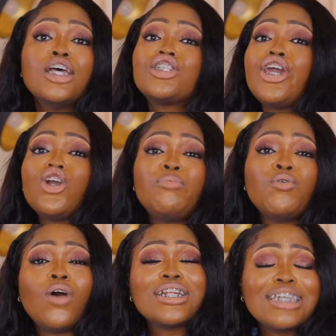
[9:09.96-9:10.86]
So it could be
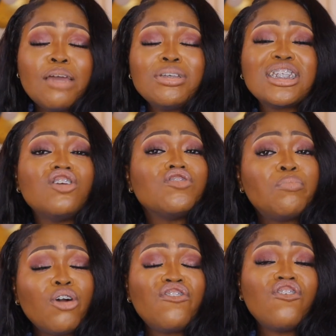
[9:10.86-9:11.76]
what, 10% of your
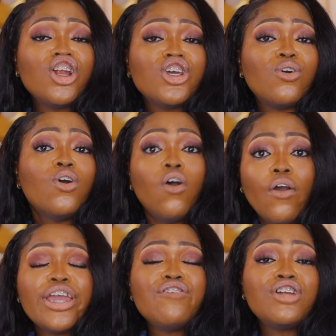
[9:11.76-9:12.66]
portfolio or
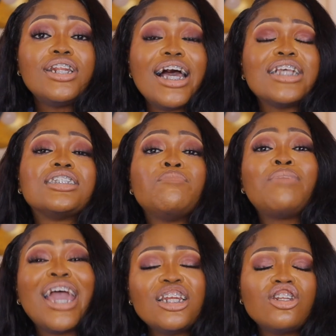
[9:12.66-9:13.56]
even less,
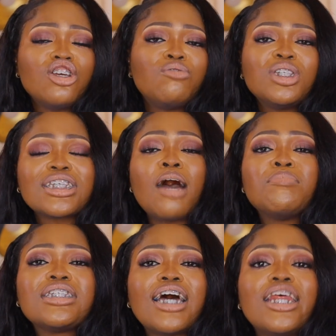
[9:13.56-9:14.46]
depending on your risk
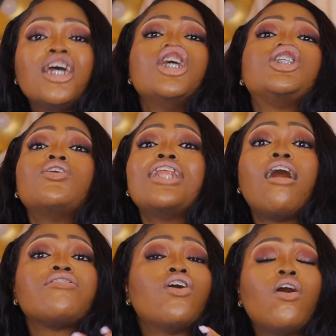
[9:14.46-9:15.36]
appetite. So
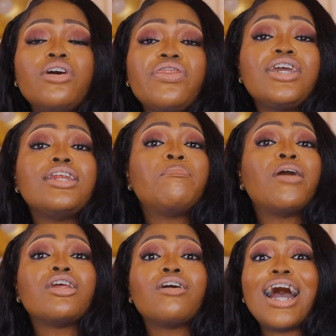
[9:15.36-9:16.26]
now the other thing
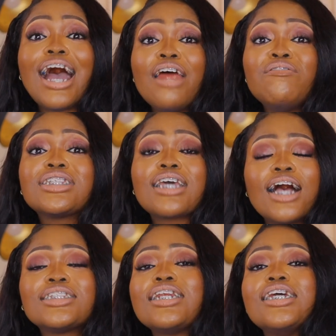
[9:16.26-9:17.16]
about a high risk
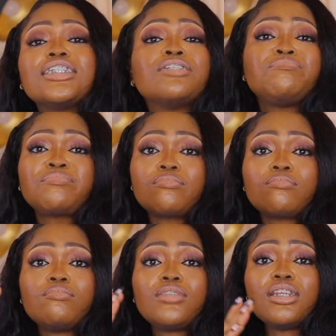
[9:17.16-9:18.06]
asset is
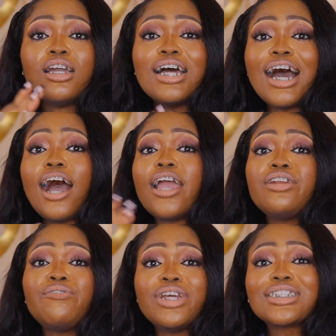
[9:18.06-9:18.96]
higher
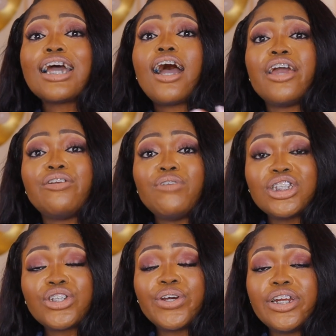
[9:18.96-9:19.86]
the risk, higher the
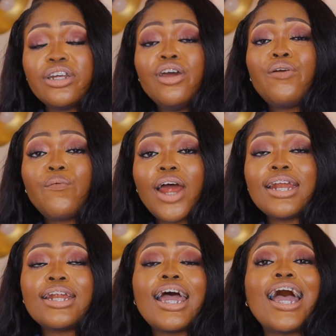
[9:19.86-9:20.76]
return, right?
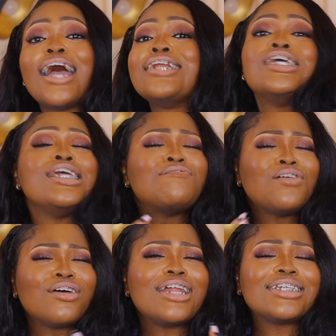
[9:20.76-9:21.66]
And even
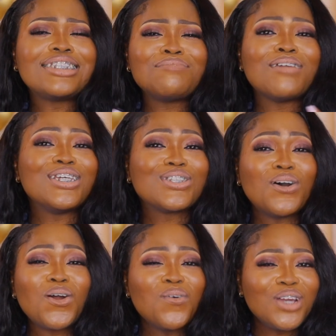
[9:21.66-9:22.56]
though that statement is
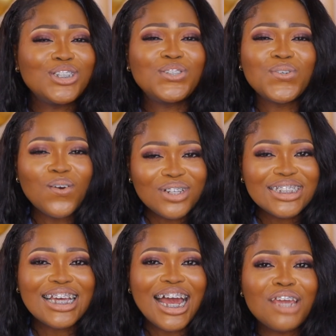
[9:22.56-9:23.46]
not always true all the
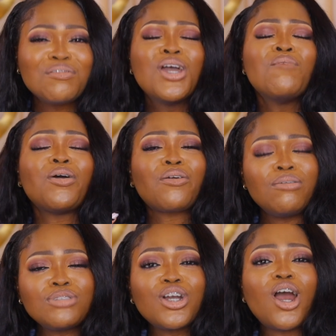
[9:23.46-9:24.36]
time, but
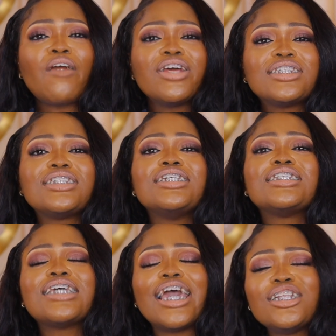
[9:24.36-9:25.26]
cryptocurrency
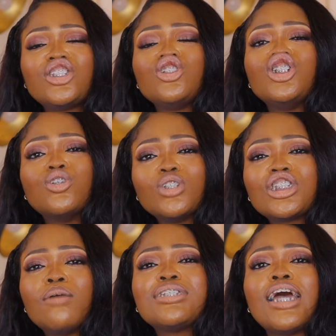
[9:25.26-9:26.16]
tend to,
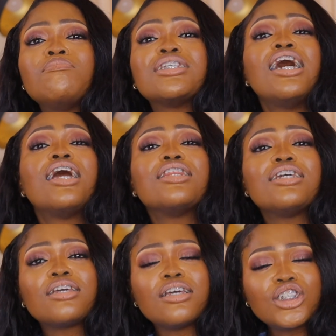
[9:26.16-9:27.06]
sometimes
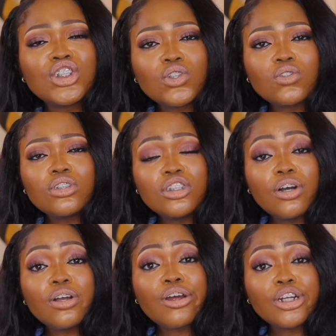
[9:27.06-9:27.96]

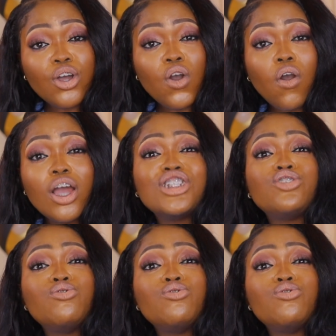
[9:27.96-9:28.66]
the coins